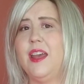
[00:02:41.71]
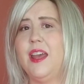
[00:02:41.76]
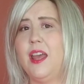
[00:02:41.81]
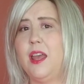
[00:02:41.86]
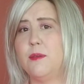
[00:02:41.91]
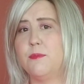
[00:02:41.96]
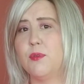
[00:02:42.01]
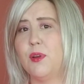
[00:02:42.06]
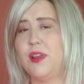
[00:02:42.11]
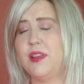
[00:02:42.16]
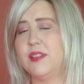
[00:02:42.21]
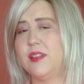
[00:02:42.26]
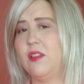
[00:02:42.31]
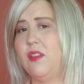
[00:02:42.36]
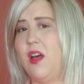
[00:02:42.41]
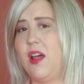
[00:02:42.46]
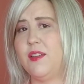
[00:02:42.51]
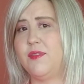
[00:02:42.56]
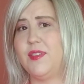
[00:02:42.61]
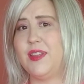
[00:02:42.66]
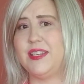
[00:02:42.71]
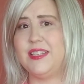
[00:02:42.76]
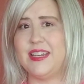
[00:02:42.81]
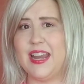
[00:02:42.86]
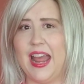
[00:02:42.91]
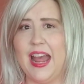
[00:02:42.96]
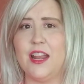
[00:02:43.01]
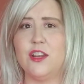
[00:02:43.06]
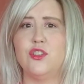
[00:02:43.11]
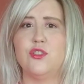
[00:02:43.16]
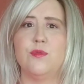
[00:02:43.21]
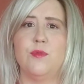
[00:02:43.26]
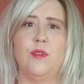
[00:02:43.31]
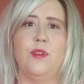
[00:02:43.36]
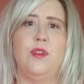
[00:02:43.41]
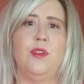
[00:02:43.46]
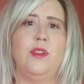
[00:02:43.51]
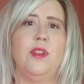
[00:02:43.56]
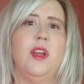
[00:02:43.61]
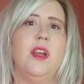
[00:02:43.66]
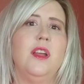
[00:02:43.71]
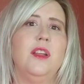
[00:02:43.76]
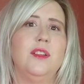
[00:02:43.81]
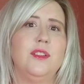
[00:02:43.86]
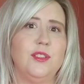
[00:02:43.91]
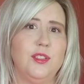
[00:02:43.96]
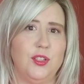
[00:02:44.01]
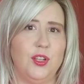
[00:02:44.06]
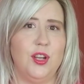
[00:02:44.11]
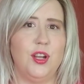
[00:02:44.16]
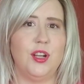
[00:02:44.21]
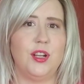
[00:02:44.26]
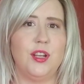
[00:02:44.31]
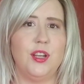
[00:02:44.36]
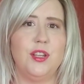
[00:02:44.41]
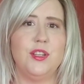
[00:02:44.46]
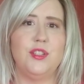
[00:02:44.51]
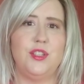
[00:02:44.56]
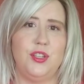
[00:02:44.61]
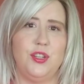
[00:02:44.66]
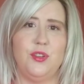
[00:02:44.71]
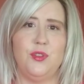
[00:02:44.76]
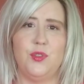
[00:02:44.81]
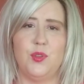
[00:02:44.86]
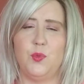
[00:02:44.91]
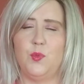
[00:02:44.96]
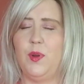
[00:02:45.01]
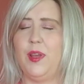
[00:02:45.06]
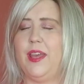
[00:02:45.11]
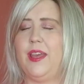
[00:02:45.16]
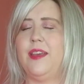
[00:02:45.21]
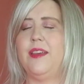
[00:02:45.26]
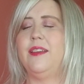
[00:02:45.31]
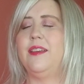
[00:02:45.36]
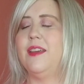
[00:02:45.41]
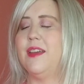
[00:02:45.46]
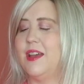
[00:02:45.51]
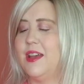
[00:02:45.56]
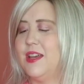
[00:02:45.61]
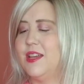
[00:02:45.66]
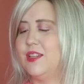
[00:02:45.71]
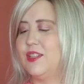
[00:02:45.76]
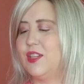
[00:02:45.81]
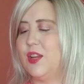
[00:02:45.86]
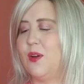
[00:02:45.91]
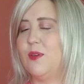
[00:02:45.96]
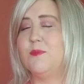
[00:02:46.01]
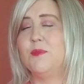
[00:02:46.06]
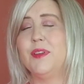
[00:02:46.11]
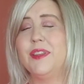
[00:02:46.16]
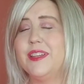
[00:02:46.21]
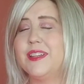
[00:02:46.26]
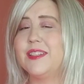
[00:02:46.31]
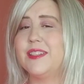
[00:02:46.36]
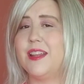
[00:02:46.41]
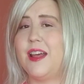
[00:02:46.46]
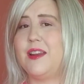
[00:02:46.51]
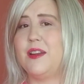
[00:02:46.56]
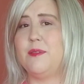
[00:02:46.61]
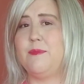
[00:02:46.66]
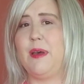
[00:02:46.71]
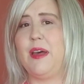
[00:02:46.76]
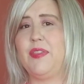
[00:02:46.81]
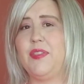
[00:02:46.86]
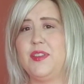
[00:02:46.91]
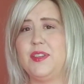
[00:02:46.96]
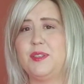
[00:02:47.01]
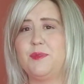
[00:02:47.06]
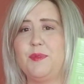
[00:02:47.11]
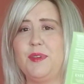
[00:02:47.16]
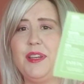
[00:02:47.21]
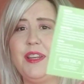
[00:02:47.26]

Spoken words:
it brings a lot of the natural look to the wig. So I'm really excited about this one.